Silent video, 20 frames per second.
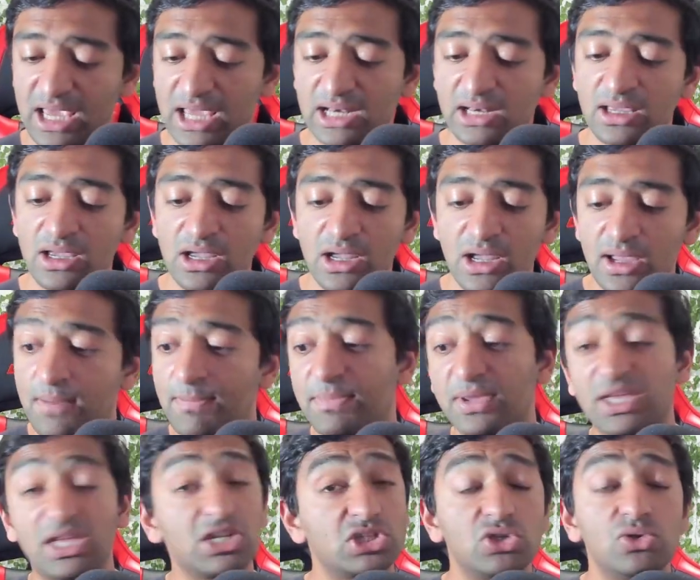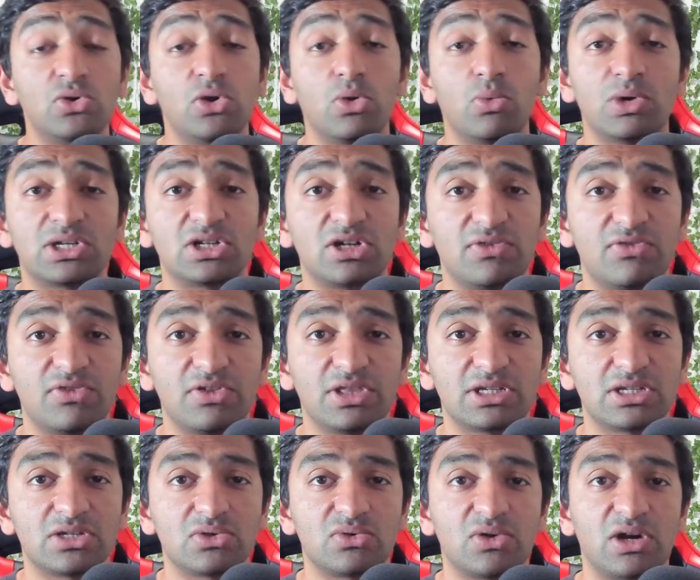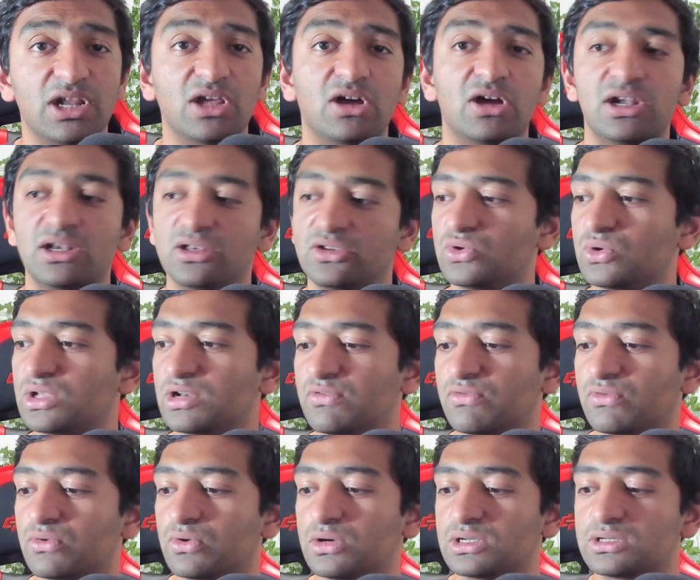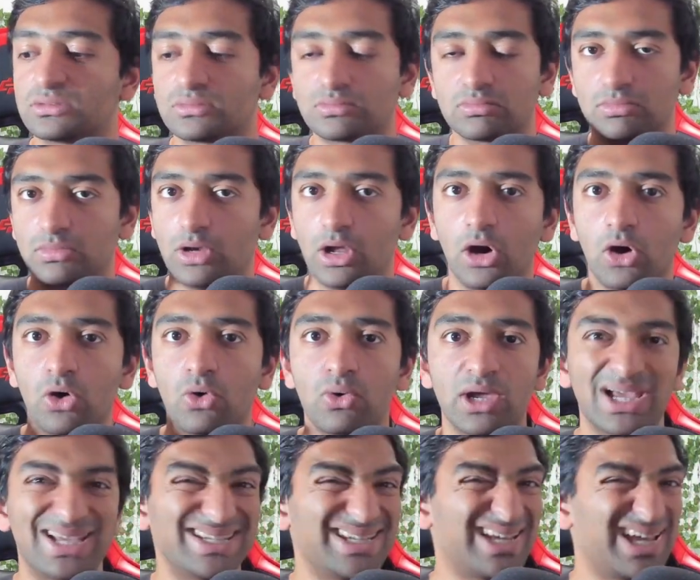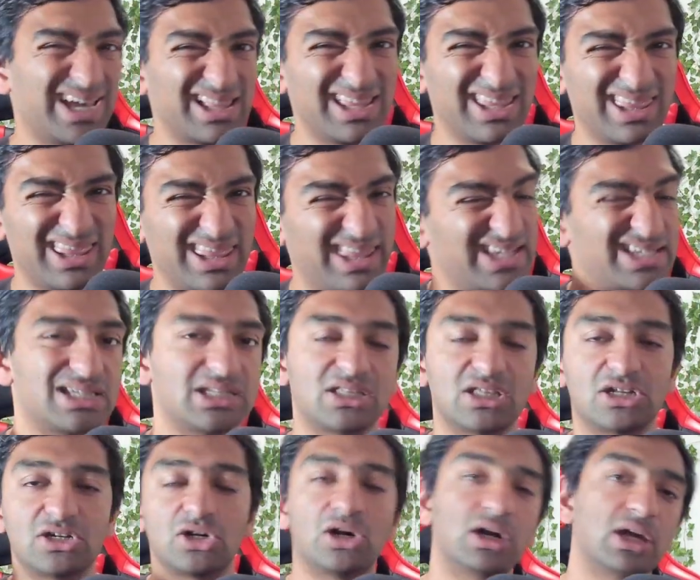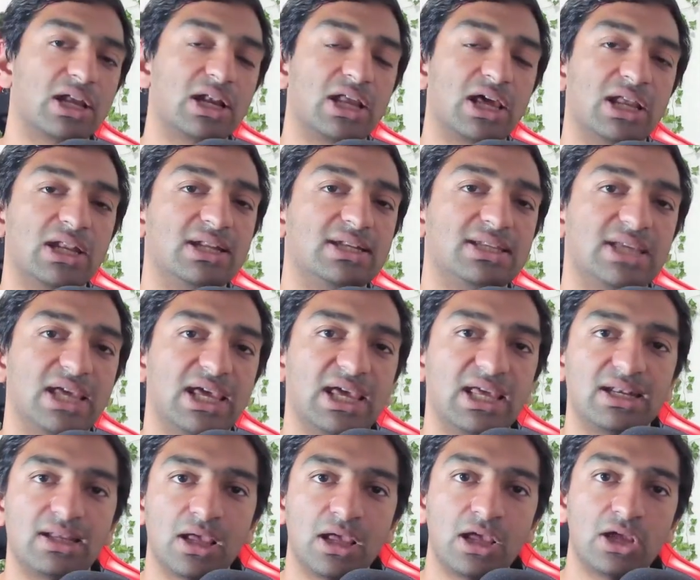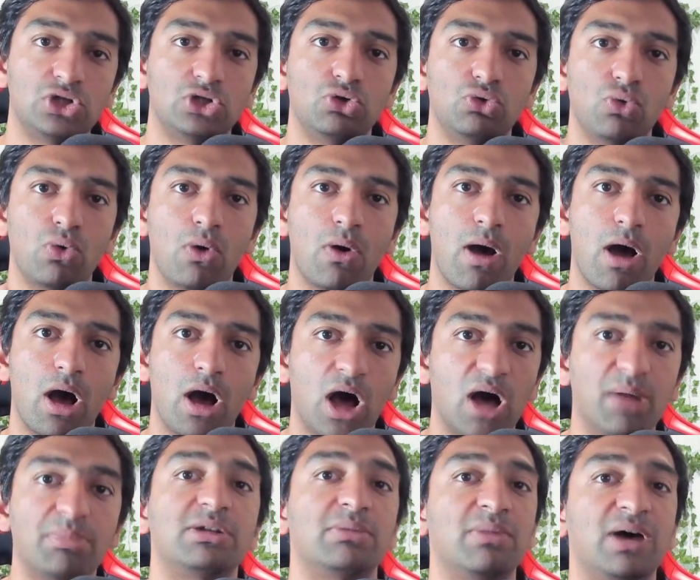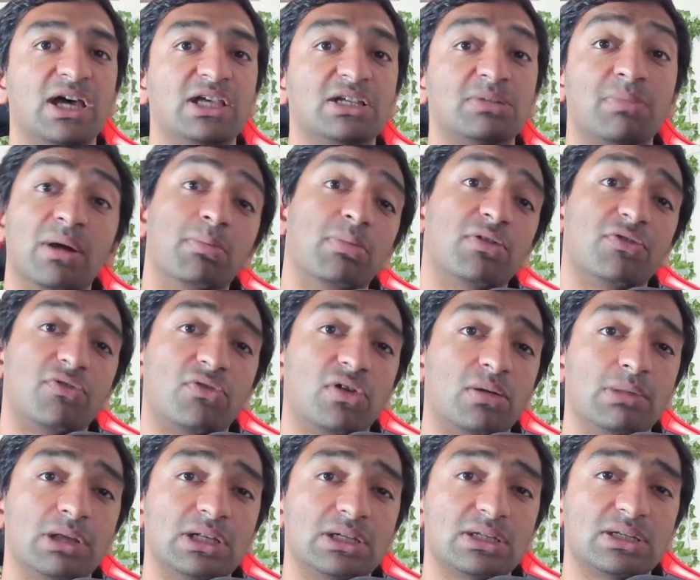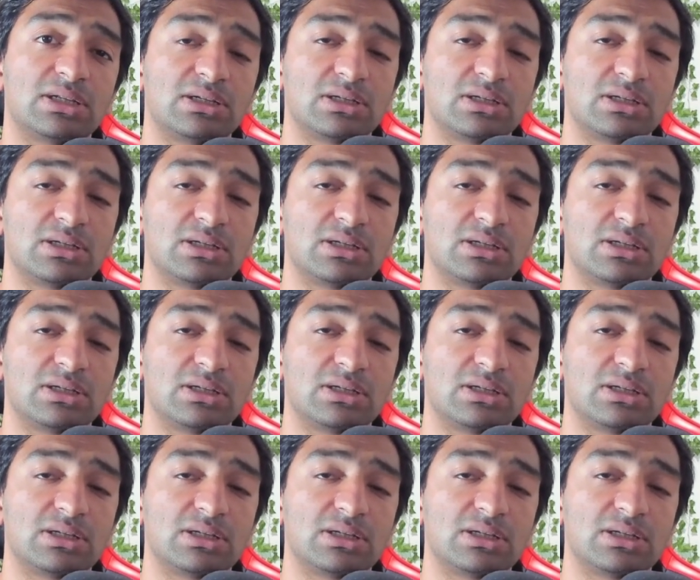And because you know what server this is running on, you can of course know exactly this is the target I need to hit to optimize my performance.